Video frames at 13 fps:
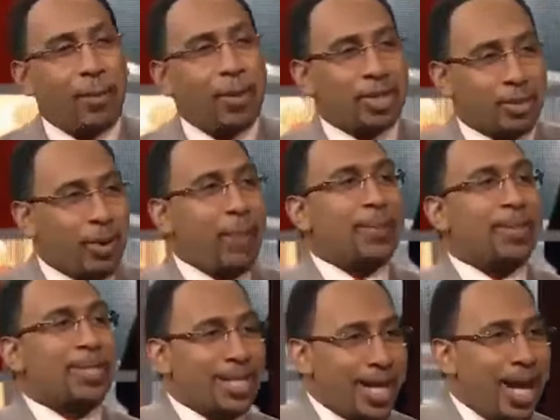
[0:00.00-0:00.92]
Cowboys to
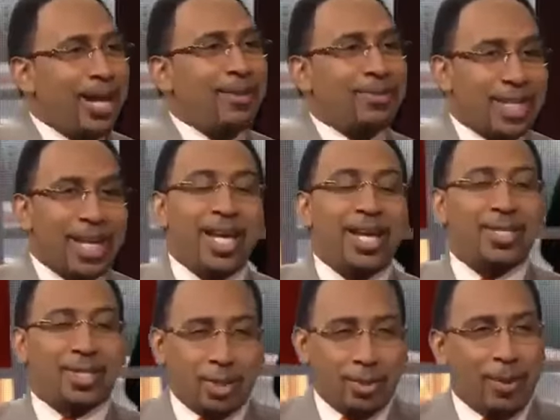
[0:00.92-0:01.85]
represent the NFC in
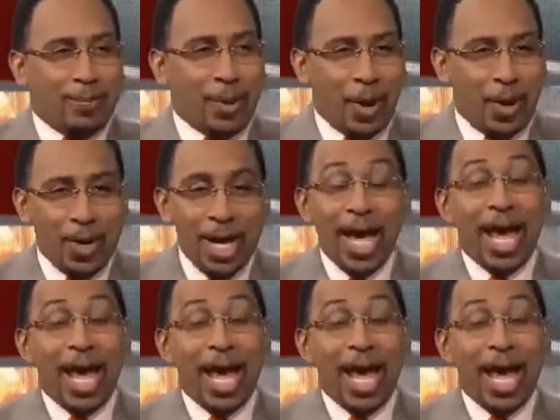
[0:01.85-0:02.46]
the Super Bowl,